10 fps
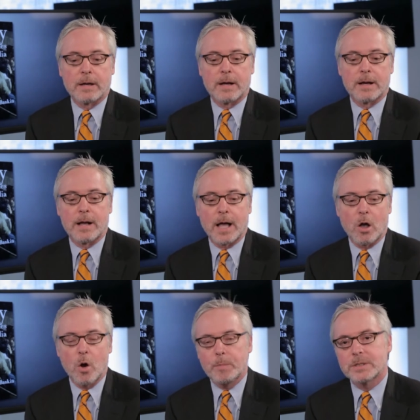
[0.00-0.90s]
Uh,
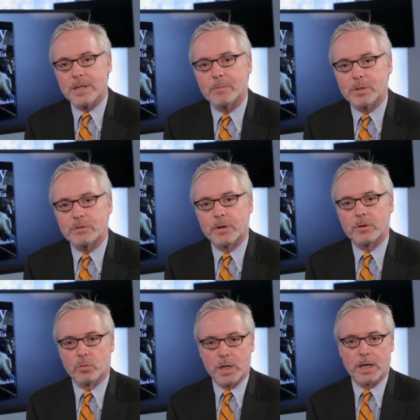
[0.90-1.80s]
I hope it's that much
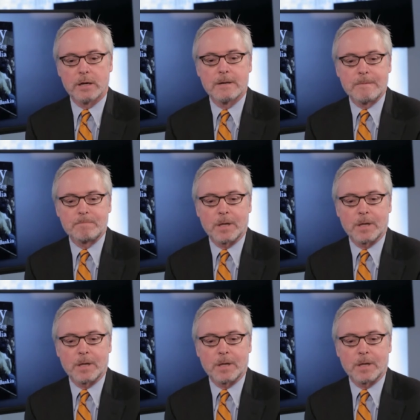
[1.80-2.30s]
fun to read,